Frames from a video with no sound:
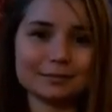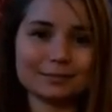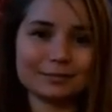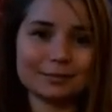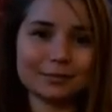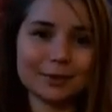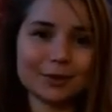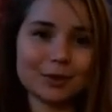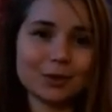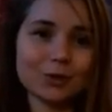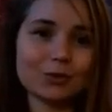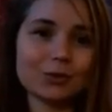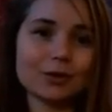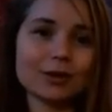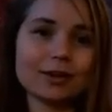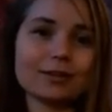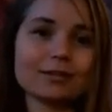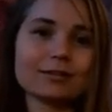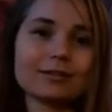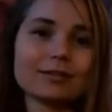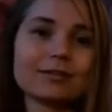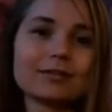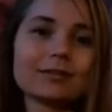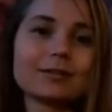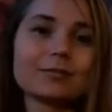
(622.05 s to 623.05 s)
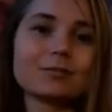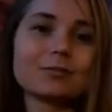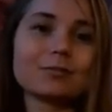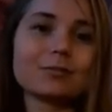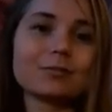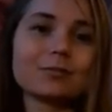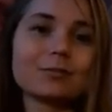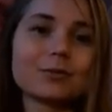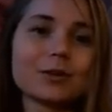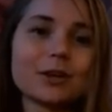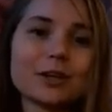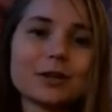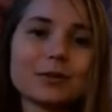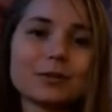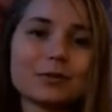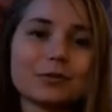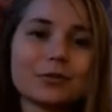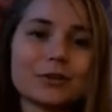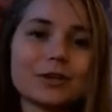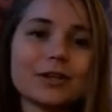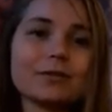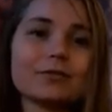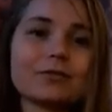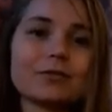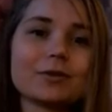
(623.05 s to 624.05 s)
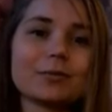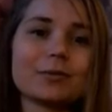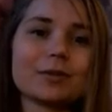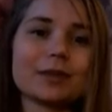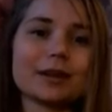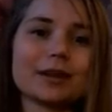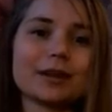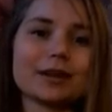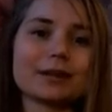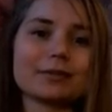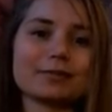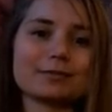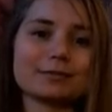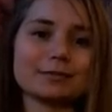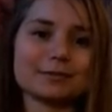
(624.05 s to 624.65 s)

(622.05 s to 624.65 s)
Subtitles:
But you can break free from that.